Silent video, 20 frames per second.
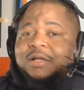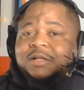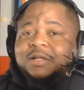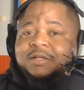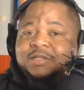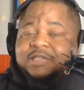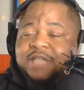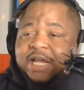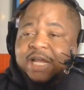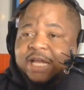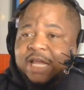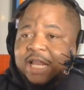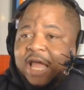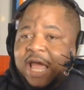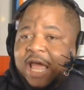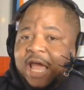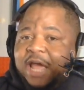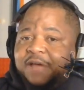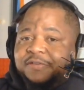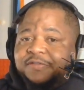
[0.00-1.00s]
Second
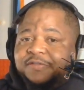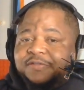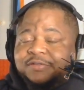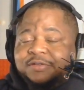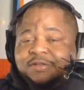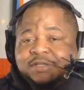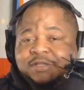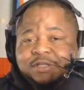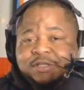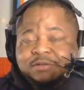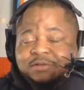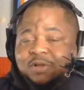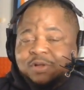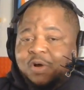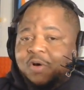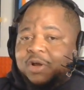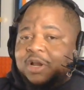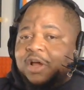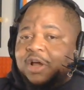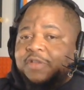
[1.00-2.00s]
half,
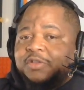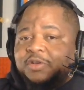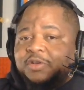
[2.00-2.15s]
go another